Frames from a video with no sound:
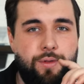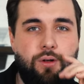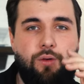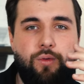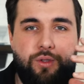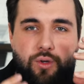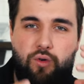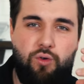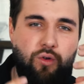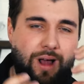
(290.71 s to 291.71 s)
you know, those
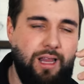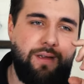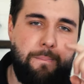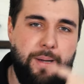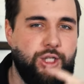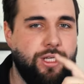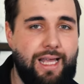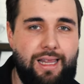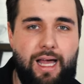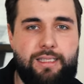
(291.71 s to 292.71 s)
cool, relevant, punchy
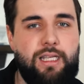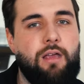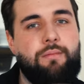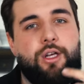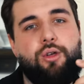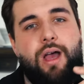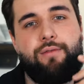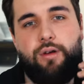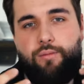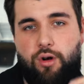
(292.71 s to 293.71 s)
headlines. Make sure you
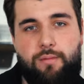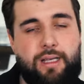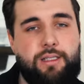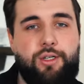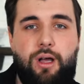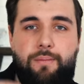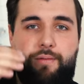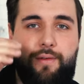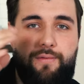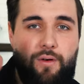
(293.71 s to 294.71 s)
have your important message
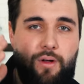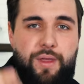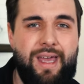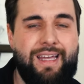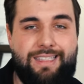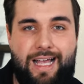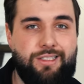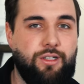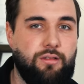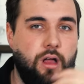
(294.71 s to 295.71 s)
above the fold.
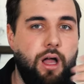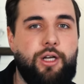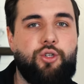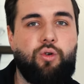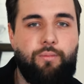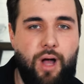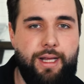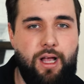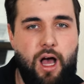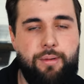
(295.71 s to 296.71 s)
Test your long and short
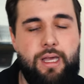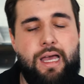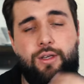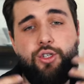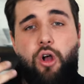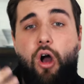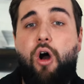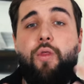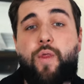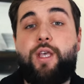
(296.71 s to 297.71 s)
body copy. These are
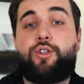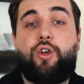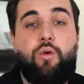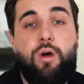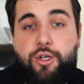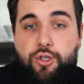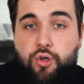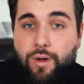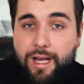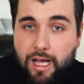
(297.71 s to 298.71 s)
all things you're going to want to
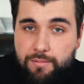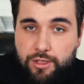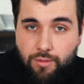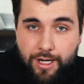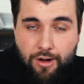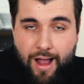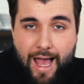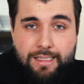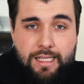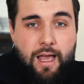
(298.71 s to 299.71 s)
do when it comes to running your
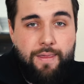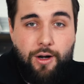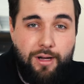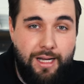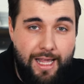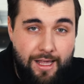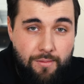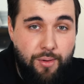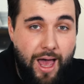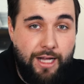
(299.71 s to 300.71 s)
ads that are going to
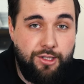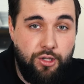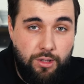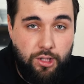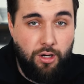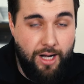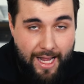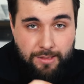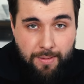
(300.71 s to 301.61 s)
impact your return on ad